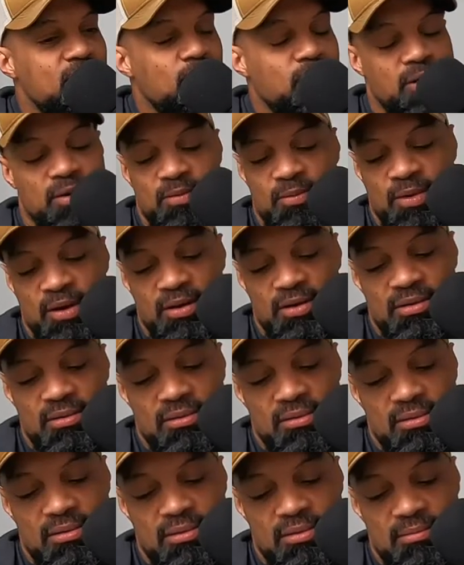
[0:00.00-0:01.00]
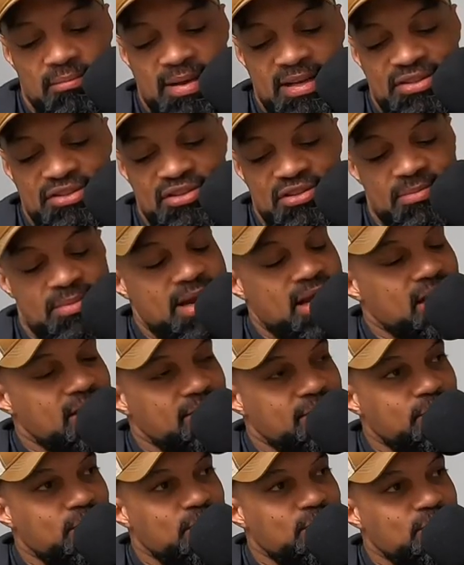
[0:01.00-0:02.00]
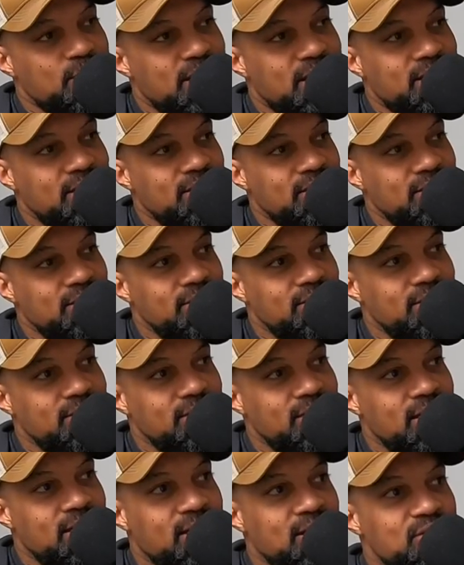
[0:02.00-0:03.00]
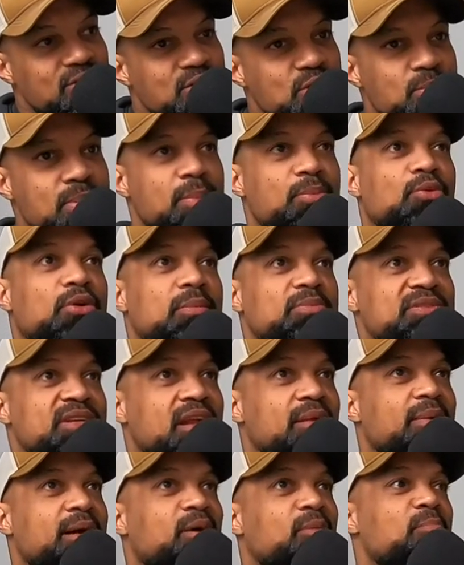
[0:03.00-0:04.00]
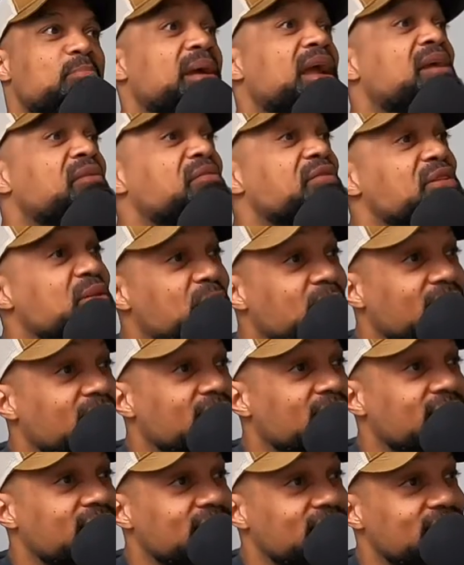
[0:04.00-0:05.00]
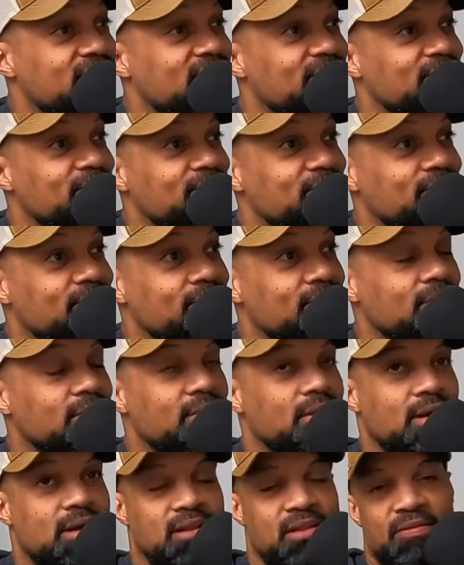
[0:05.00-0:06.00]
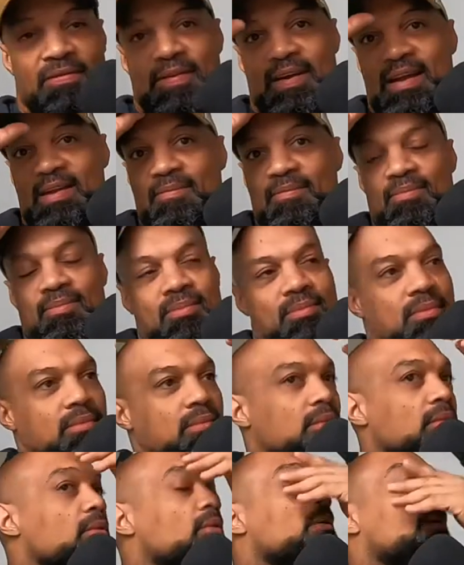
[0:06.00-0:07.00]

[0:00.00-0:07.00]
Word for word: know, we were we were messaging back and forth, right? And so people were upset about bang for the buck. Yeah. Oh, oh the pricing.